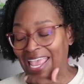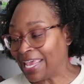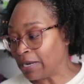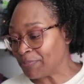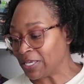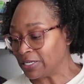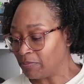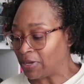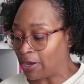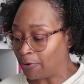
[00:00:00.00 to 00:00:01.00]
And I'm thinking
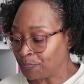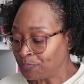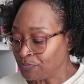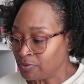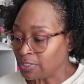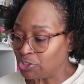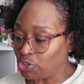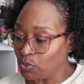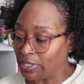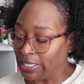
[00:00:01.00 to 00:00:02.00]
about
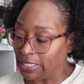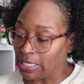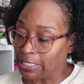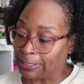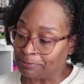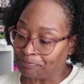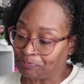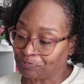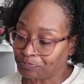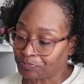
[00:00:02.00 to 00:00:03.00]
doing an